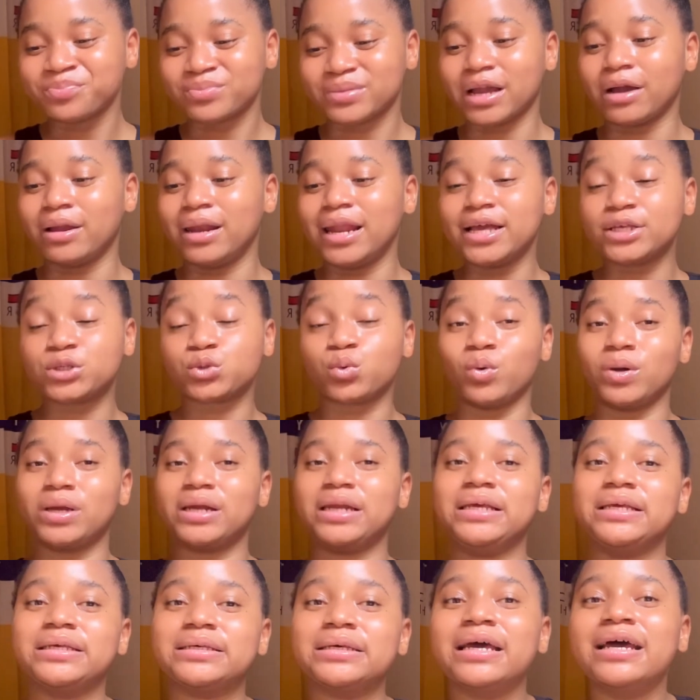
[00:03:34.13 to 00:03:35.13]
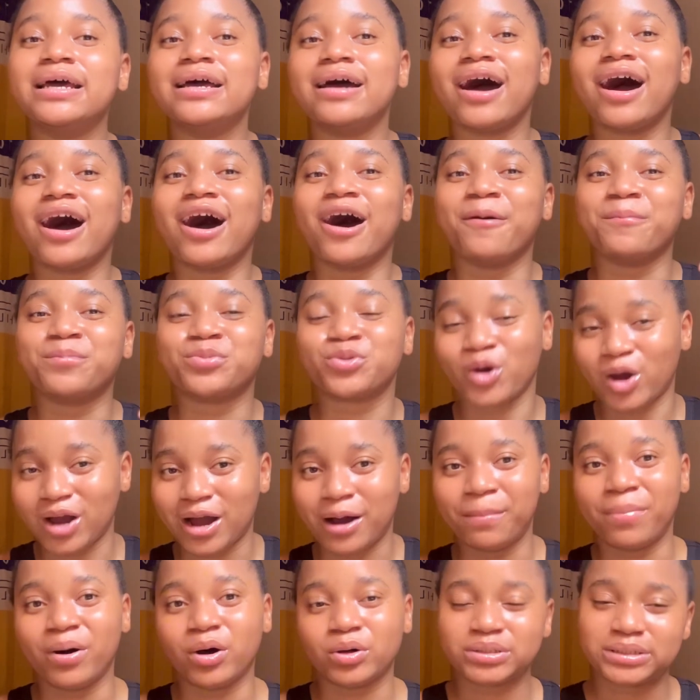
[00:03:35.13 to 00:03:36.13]
Now let's quickly talk
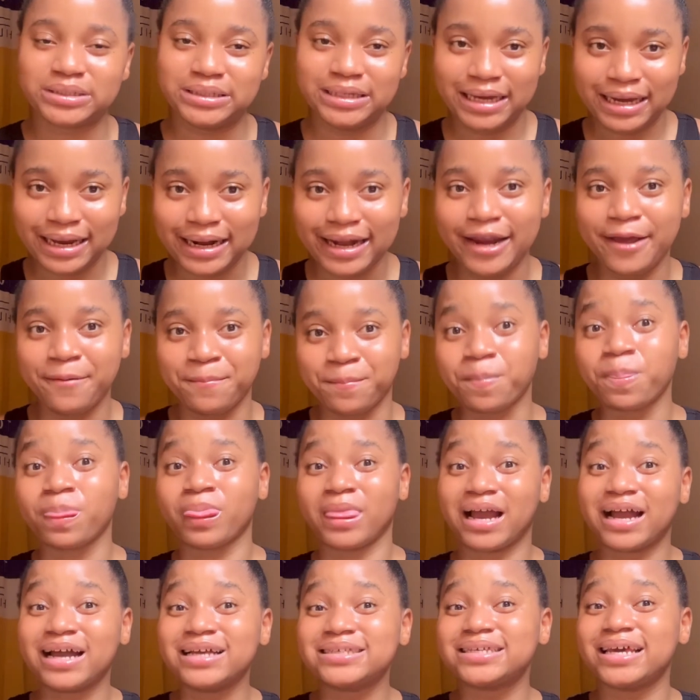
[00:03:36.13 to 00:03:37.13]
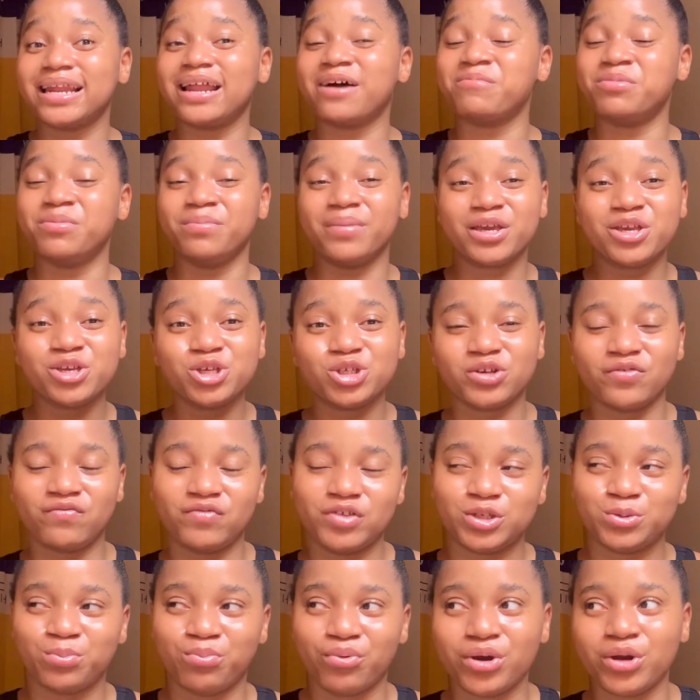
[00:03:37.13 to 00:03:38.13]
about the claim. Like I said, I've been making use of
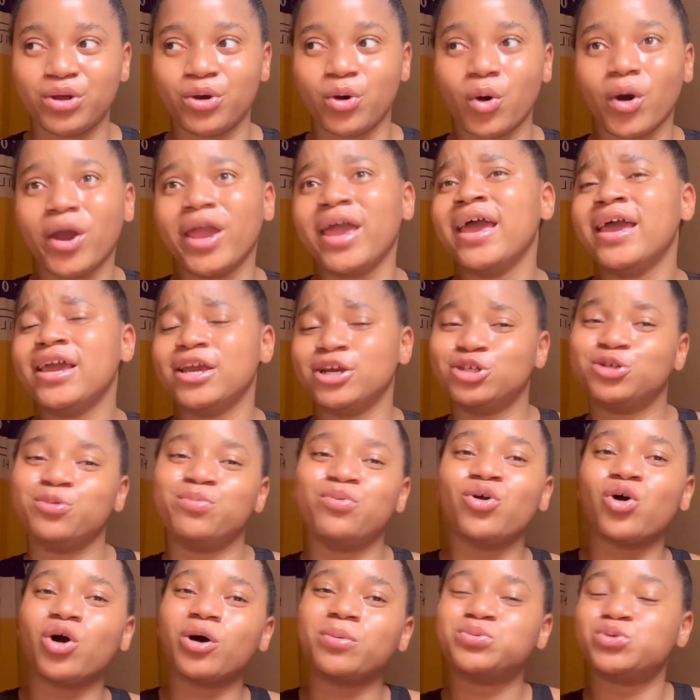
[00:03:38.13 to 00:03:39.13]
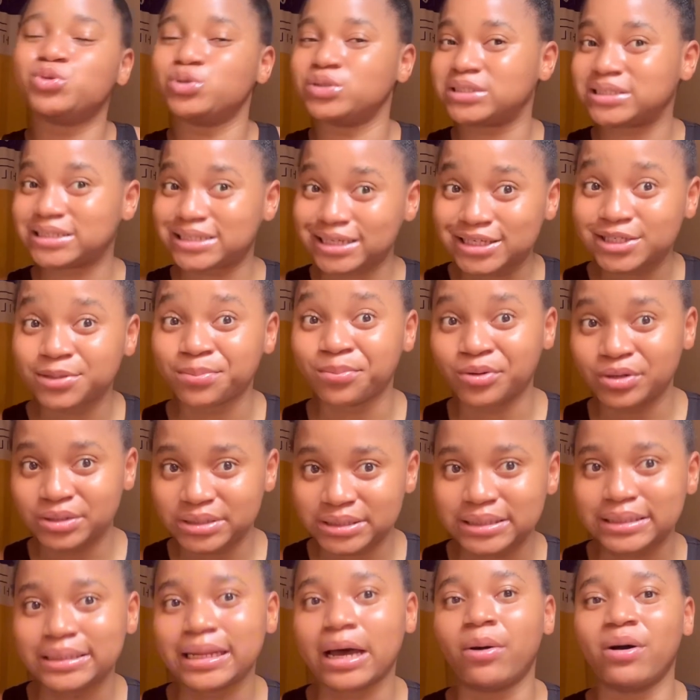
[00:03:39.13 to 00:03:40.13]
this body oil. It should be up to 6
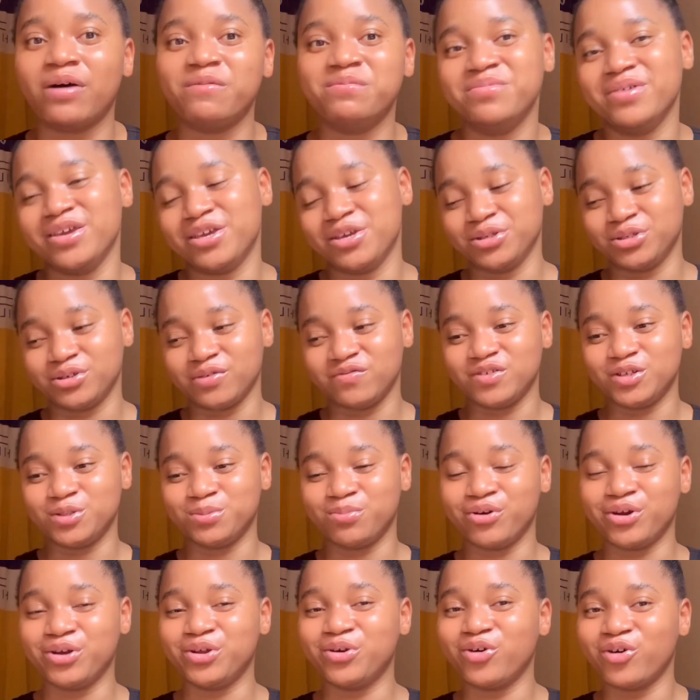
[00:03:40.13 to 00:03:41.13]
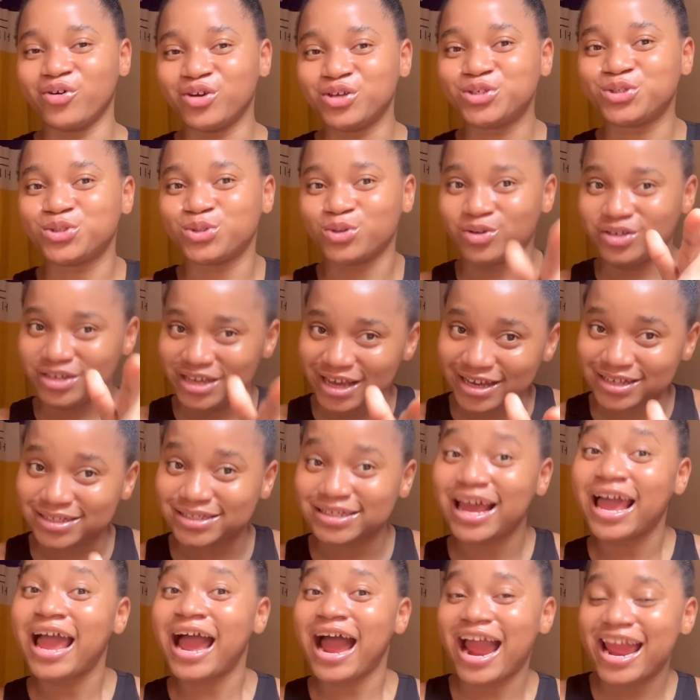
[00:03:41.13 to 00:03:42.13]
months now I've been making use of this body oil. So
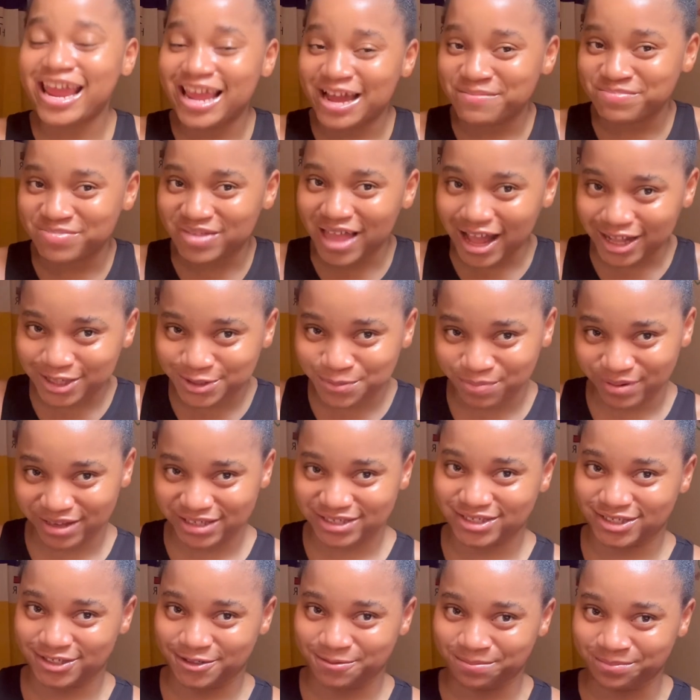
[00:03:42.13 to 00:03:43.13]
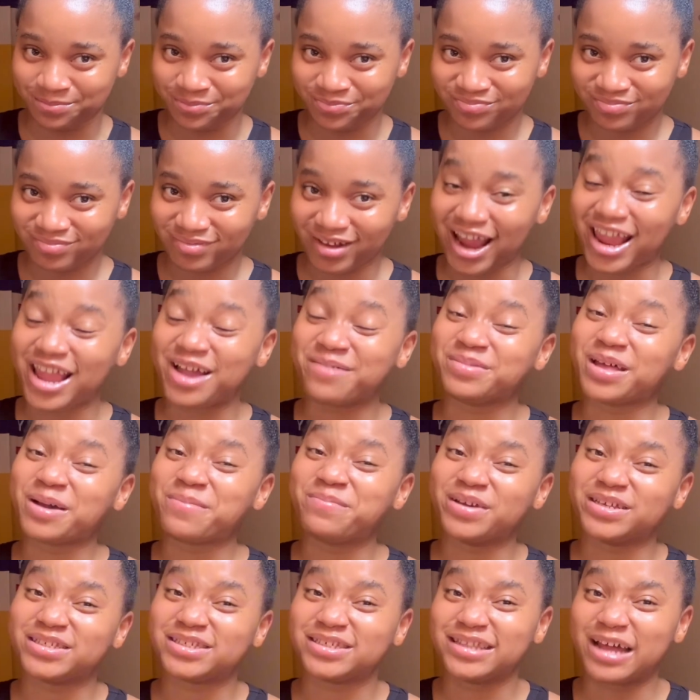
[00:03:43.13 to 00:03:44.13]
yes, I am that person
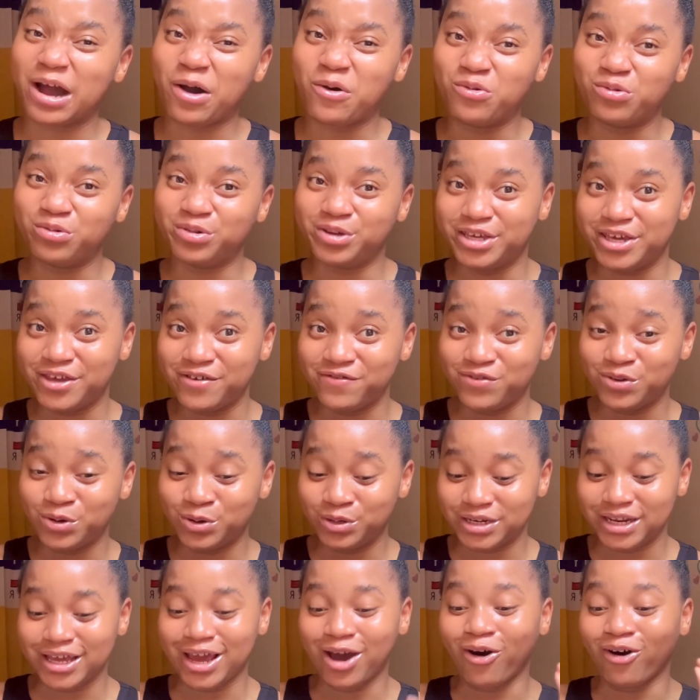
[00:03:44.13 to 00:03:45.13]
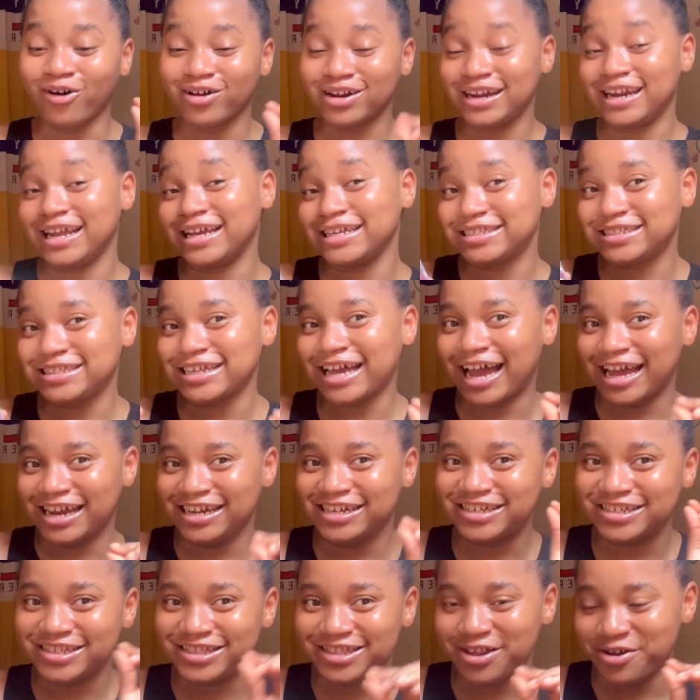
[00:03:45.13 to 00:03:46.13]
that will give you the honest
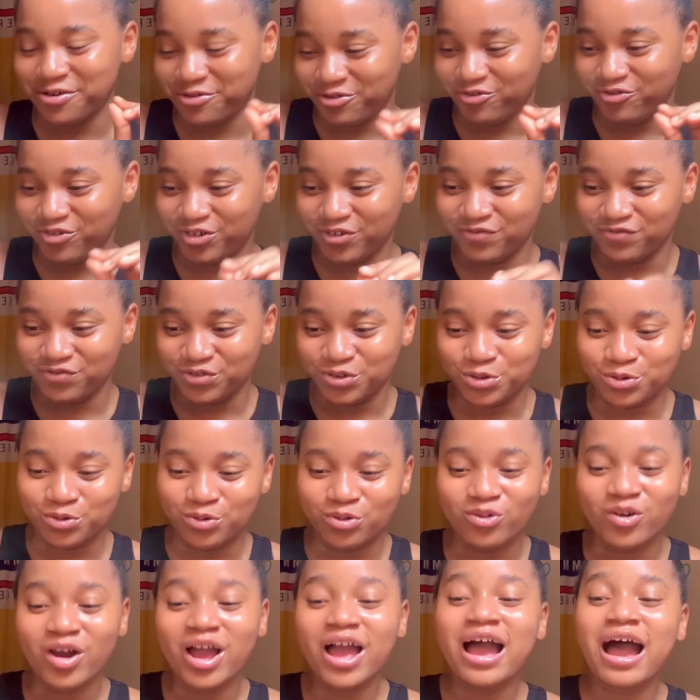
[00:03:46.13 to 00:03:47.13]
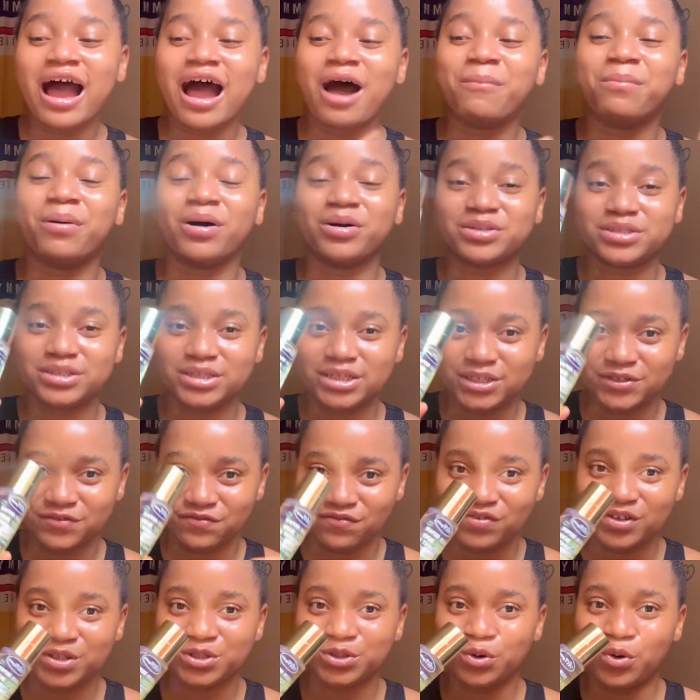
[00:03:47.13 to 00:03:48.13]
and detailed review about this
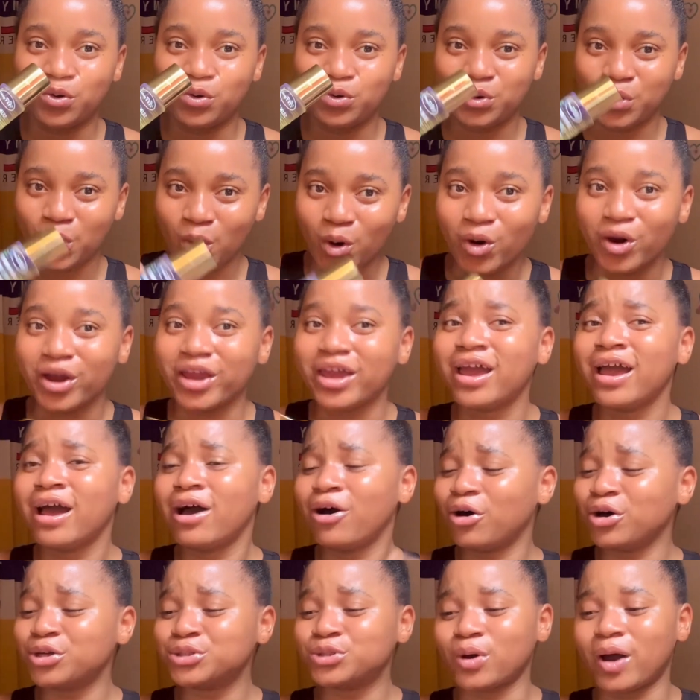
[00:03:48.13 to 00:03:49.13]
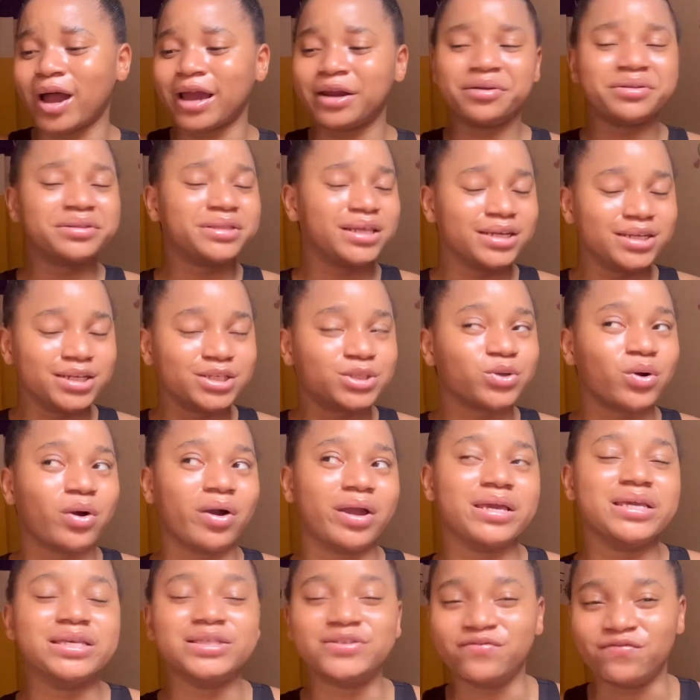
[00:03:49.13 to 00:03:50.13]
Veet Gold oil. Also, I don't think this
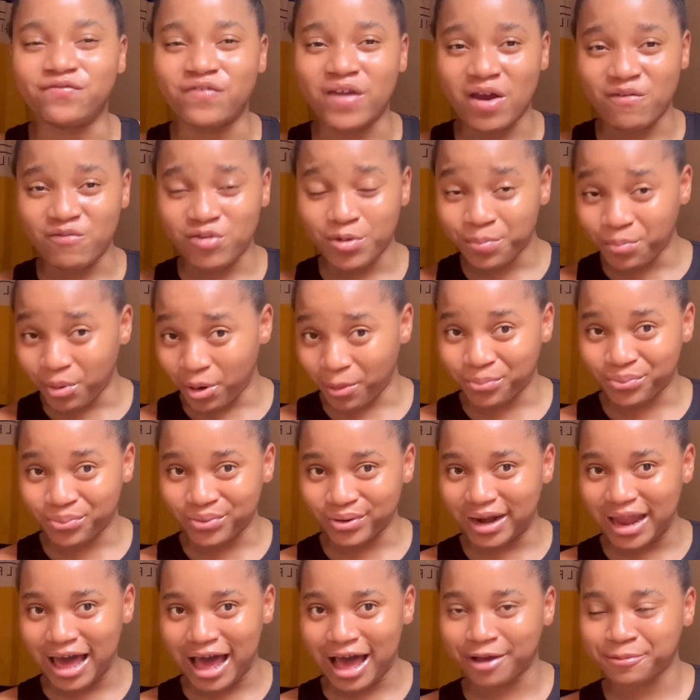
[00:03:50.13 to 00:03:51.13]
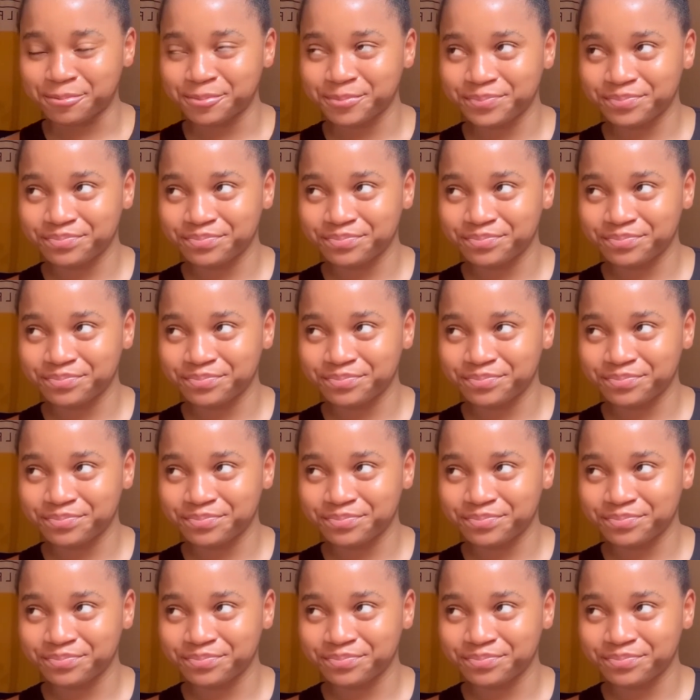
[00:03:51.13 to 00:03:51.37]
oil is very popular.